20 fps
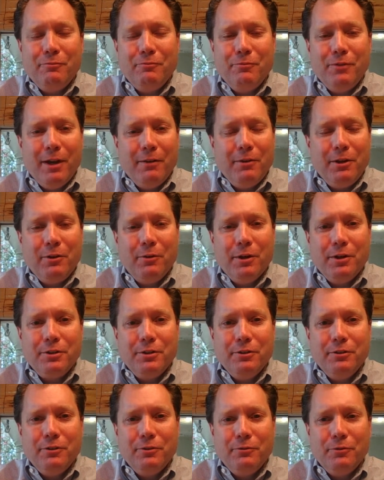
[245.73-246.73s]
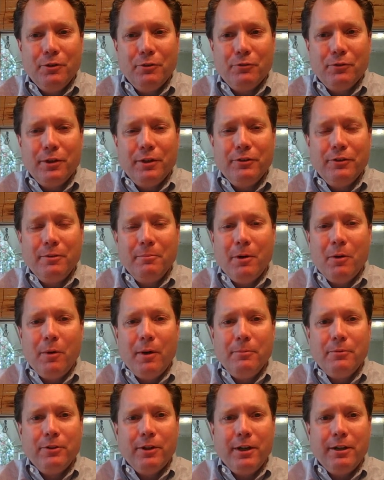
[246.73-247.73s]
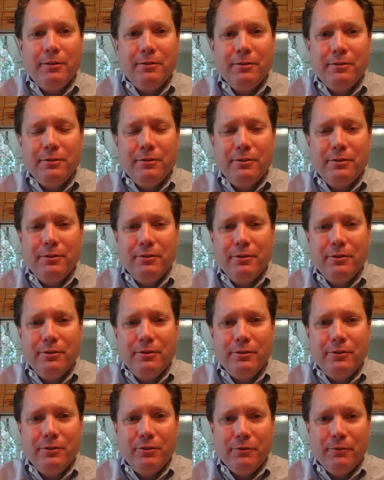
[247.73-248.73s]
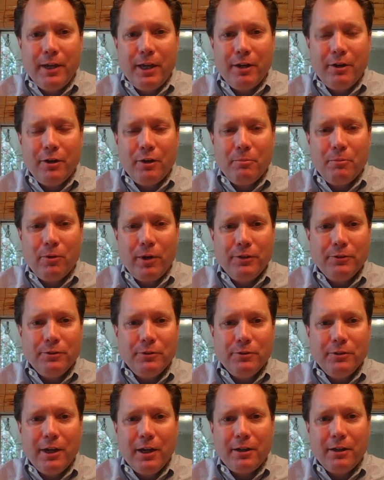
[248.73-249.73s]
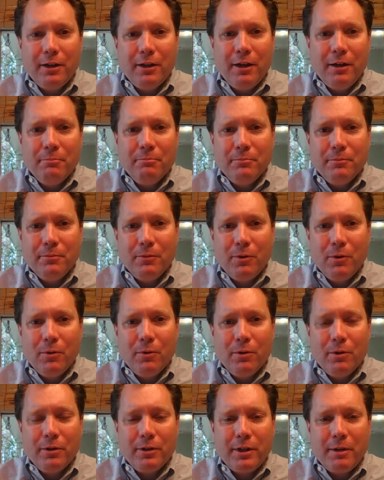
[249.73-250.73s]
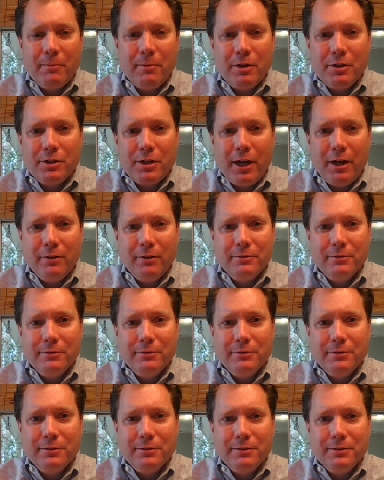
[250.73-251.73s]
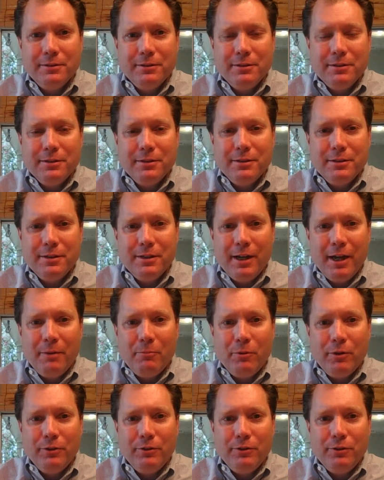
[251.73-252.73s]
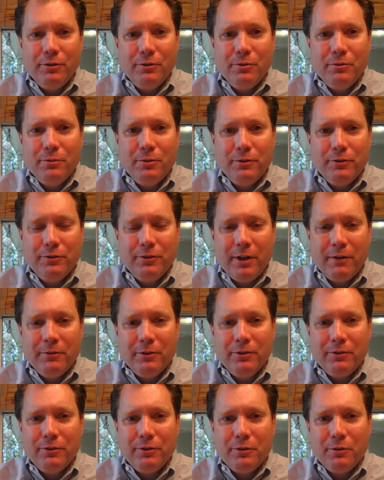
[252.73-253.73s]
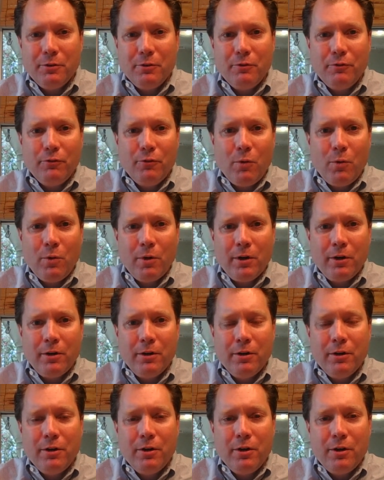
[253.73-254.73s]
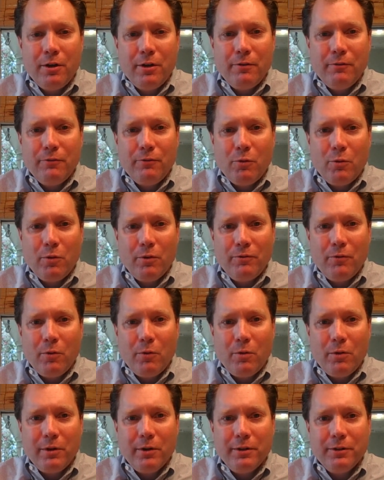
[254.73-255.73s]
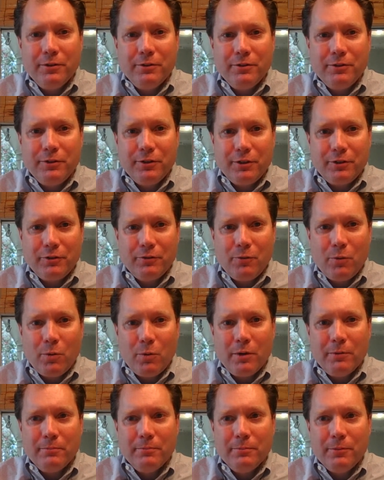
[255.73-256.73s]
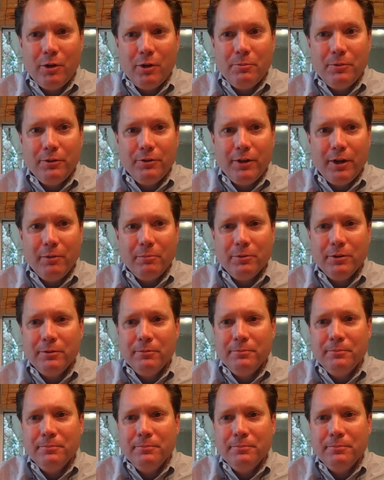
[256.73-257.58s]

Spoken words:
If you have any questions, feel free to see my website, savannahappraisal.com, or give me a shout, 912-704-4464. Hope this helped.